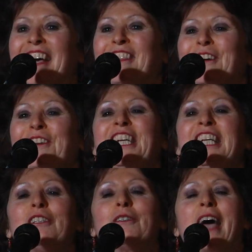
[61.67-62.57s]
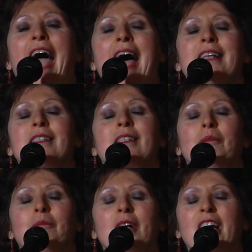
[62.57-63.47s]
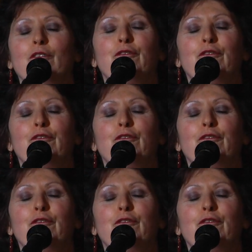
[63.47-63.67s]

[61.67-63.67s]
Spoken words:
Their leader, the handsome and